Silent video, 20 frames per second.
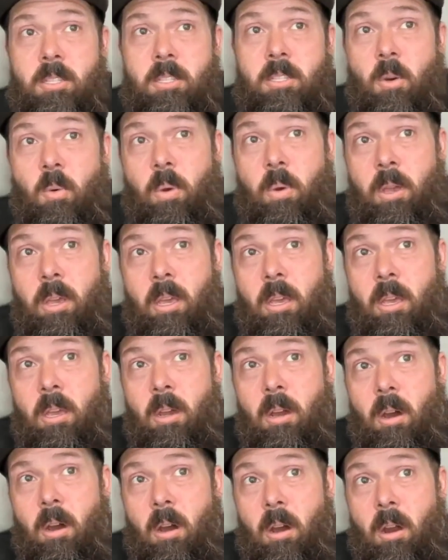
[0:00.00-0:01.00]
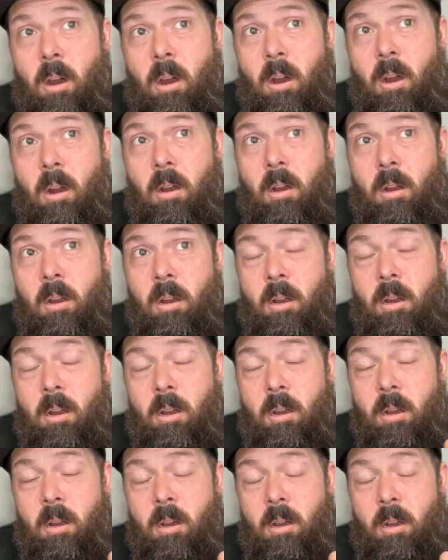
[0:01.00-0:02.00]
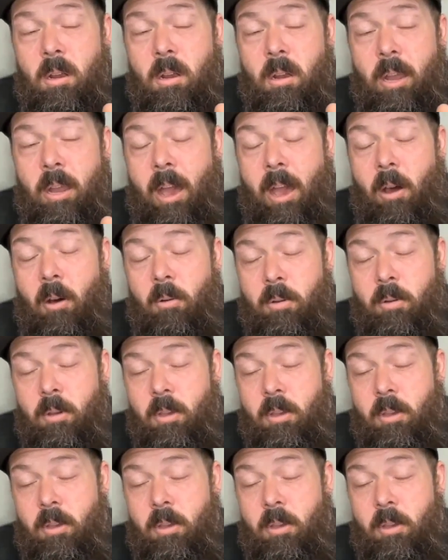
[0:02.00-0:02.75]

so we are now